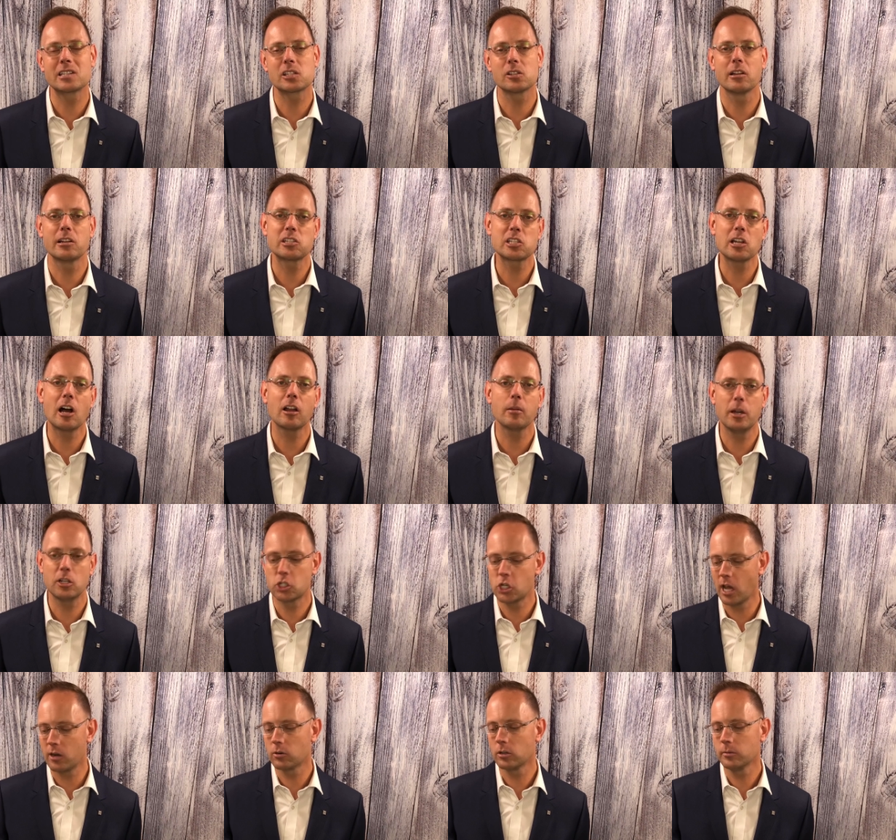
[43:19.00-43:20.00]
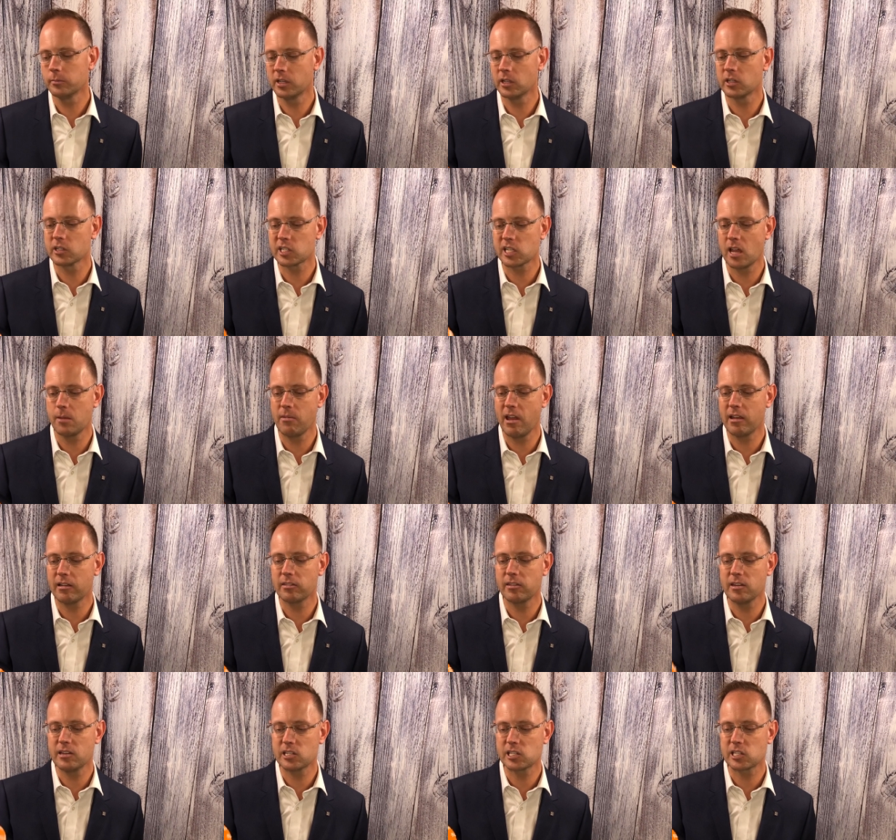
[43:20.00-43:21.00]
So let's talk about General Mills. They make
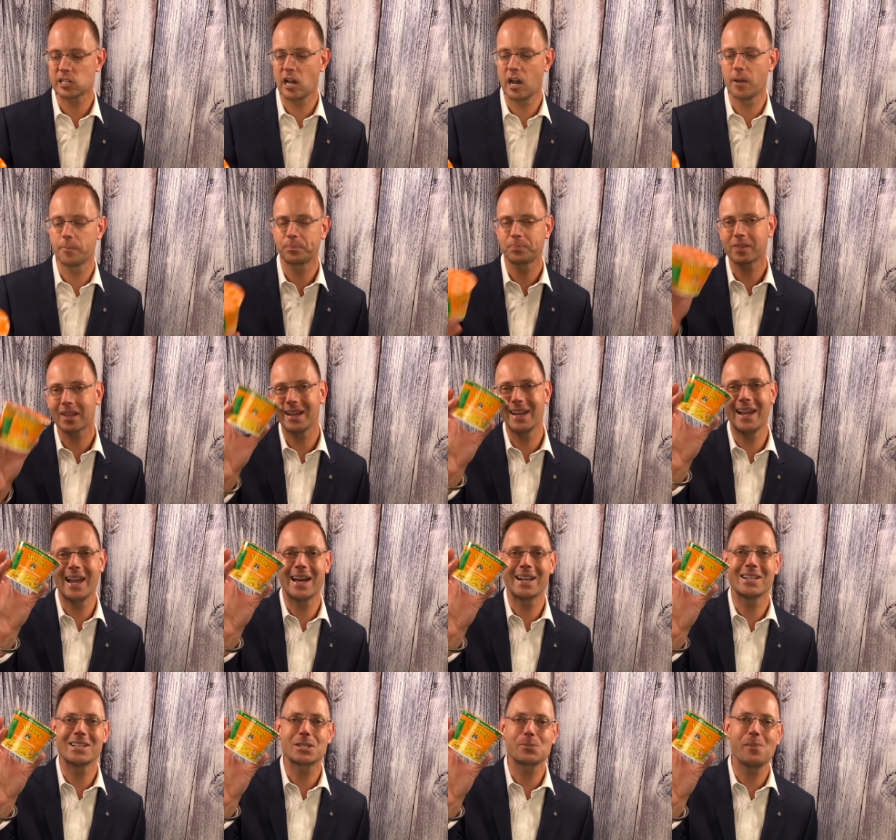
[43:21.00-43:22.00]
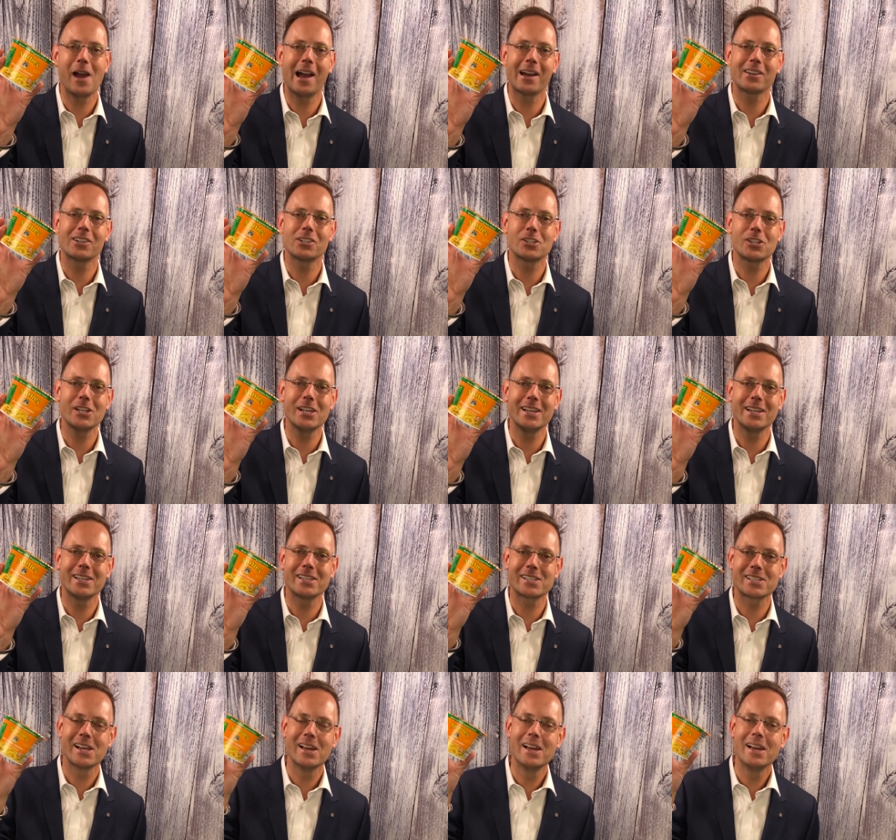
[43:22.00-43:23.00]
this Annie's mac and
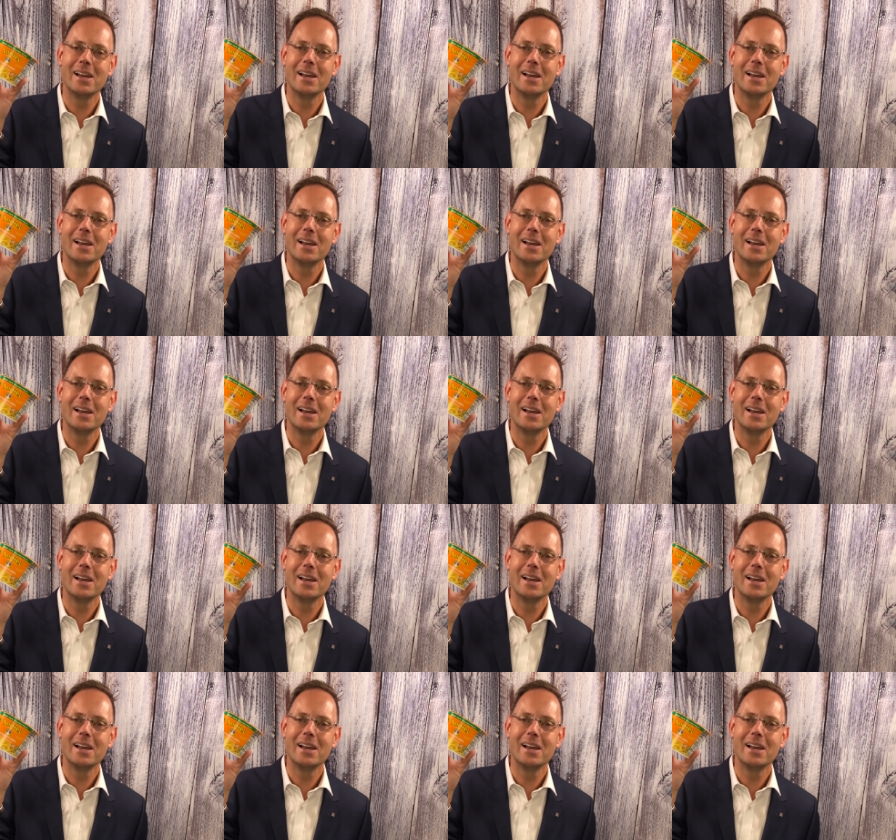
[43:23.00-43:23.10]
cheese.